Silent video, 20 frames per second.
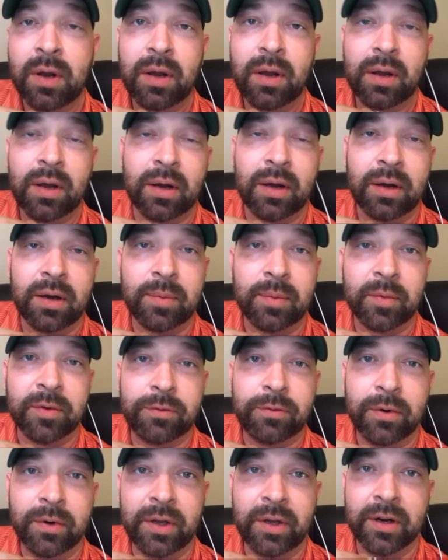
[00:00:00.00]

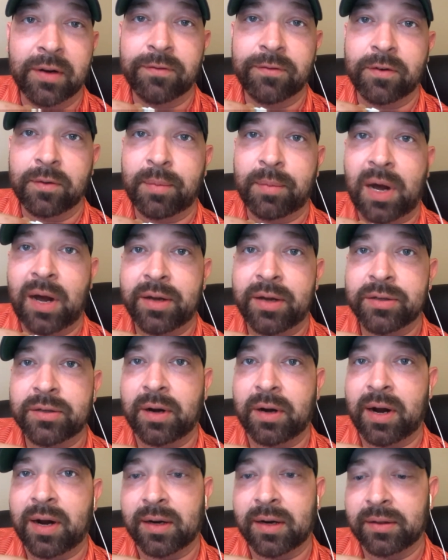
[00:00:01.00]
If we're looking for ball
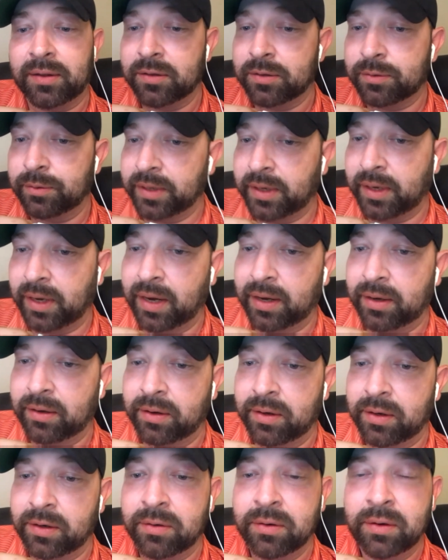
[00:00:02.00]
striking this week,
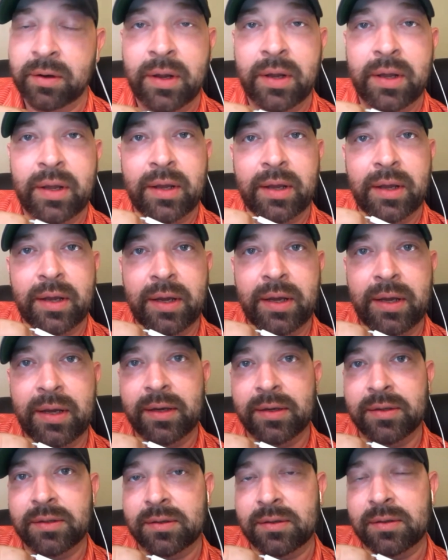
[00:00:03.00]
Andrew,
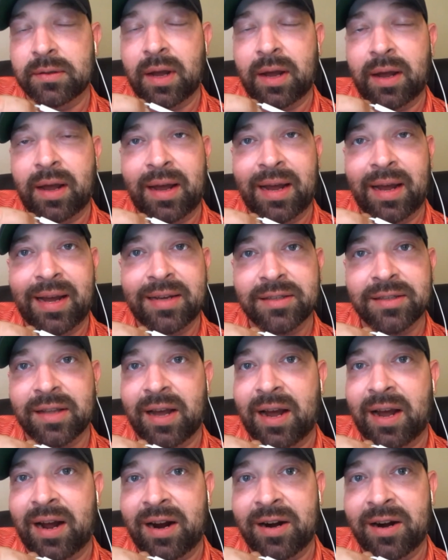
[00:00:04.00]
Higgs has the
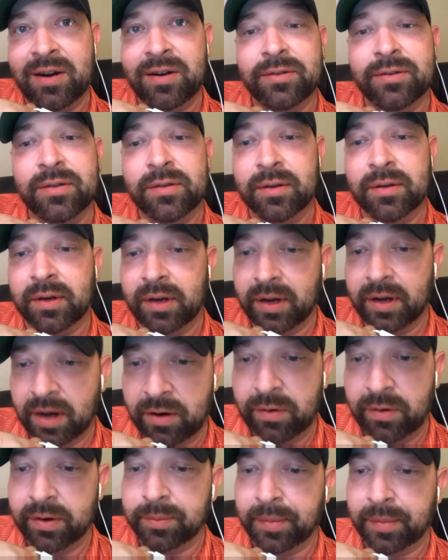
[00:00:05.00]
irons
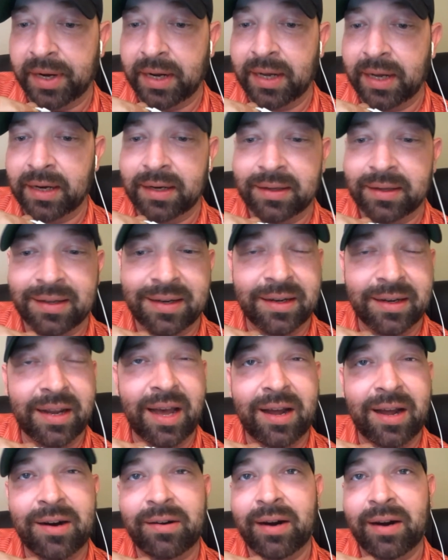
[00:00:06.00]
going, man. And then
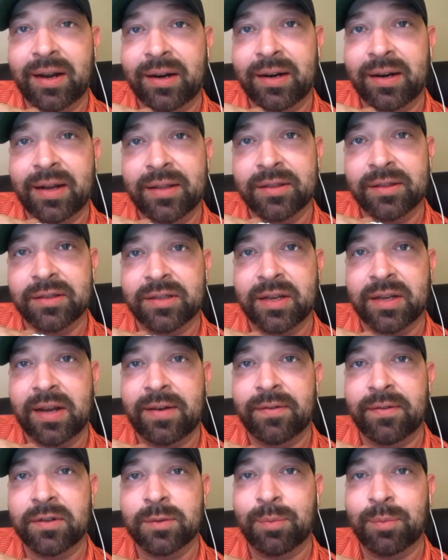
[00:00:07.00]
kind of rounding out the
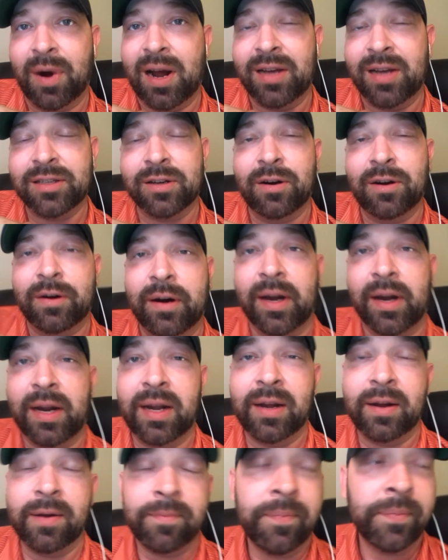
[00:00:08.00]
sevens, Bryce
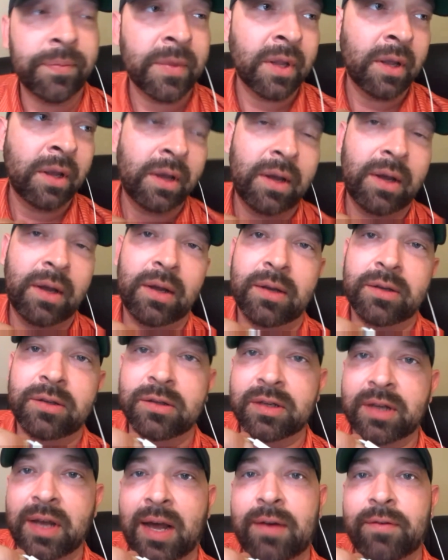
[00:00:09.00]
Garnett,
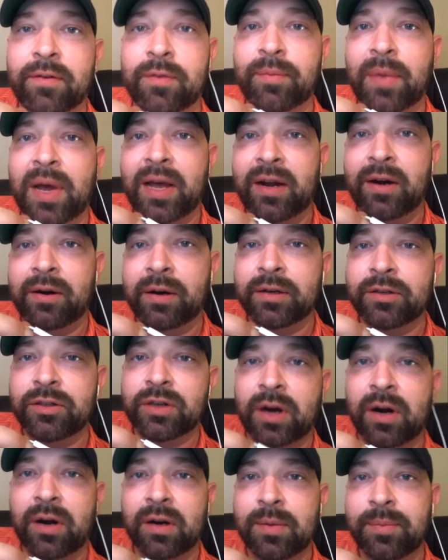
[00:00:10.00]
just kind of a veteran,
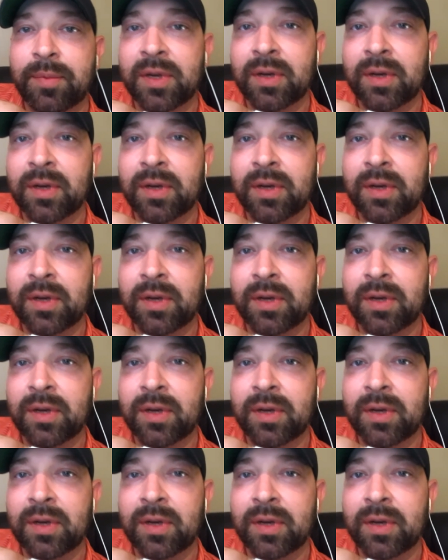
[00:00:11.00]
journeyman,